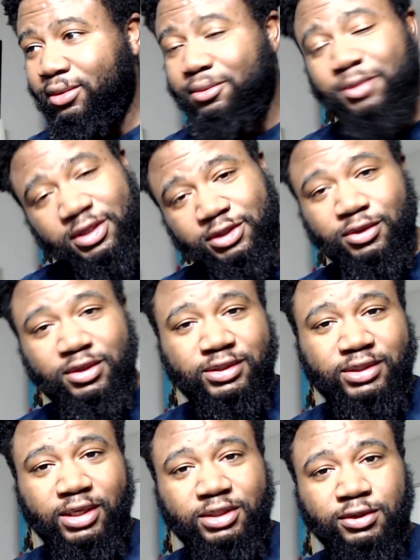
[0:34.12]
be sure to
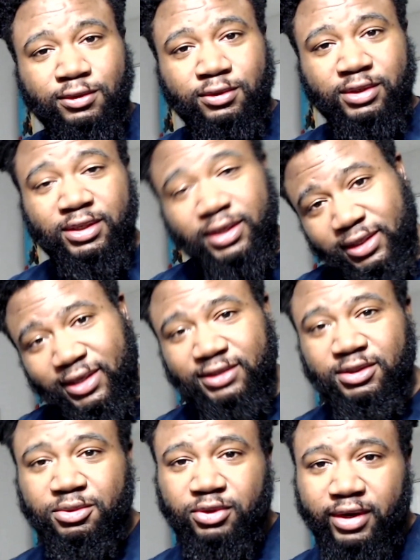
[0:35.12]
stay tuned and hit that
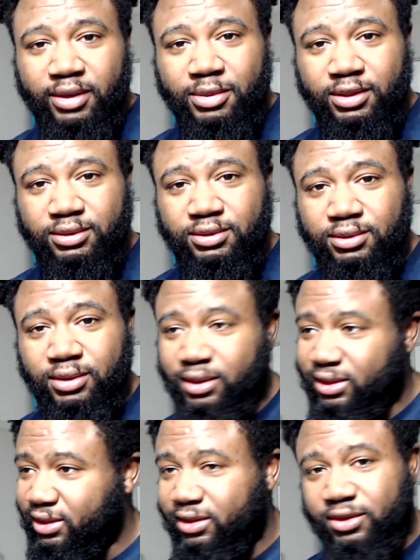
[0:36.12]
subscribe button
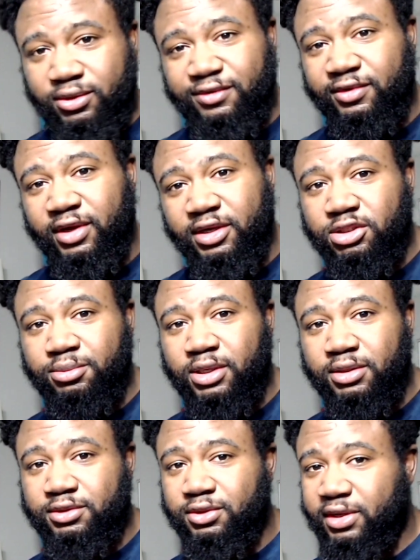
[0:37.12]
and hit the notification
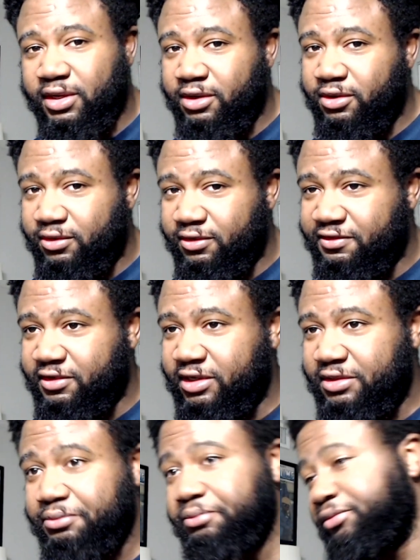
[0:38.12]
bell so that you're notified.
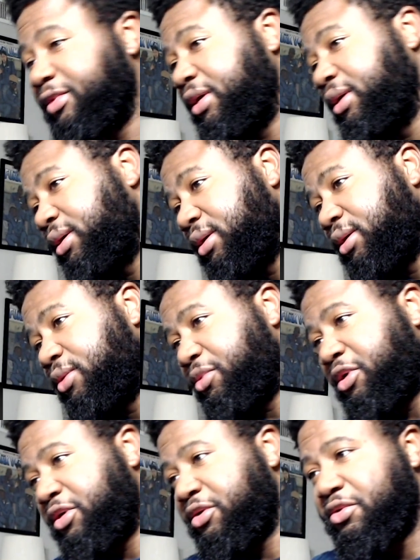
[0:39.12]

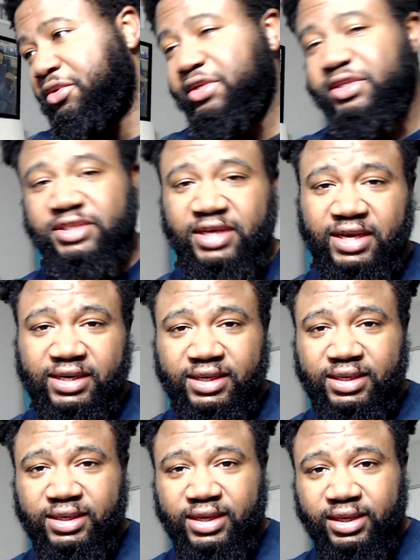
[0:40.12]
We're on the road to
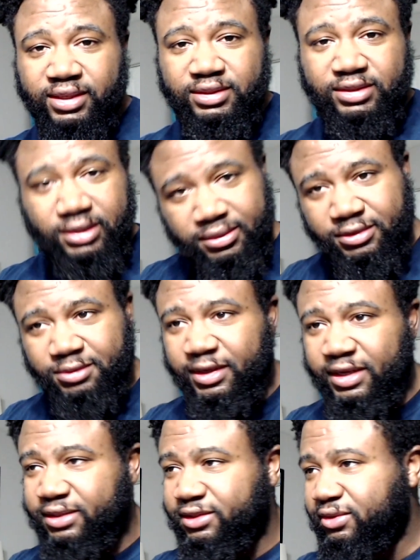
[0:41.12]
10k subs,
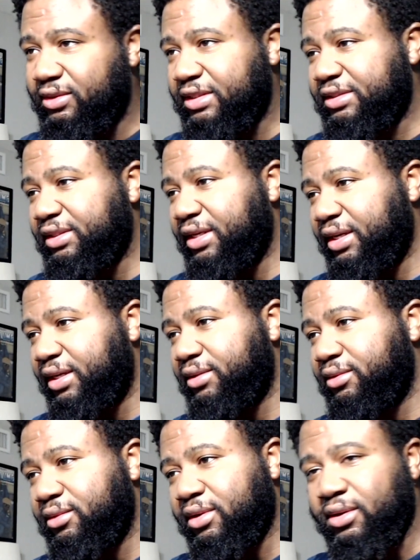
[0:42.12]
man, so let's get it.
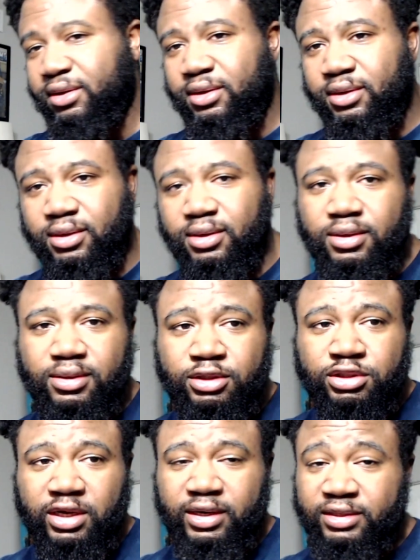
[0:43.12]
And
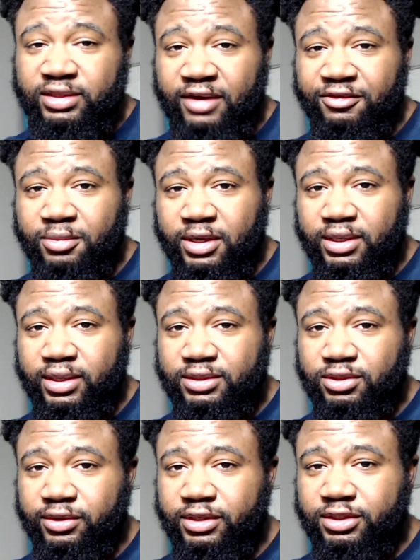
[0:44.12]
shout out to everybody that's
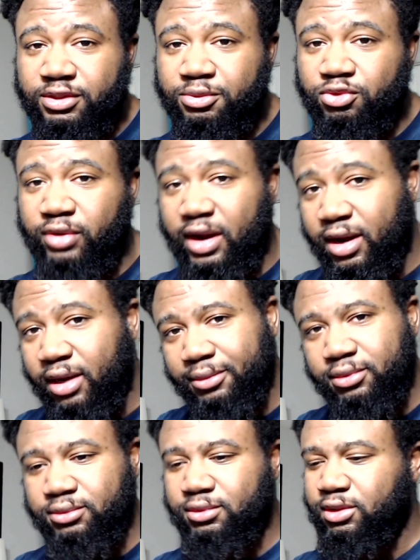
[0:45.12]
already subscribed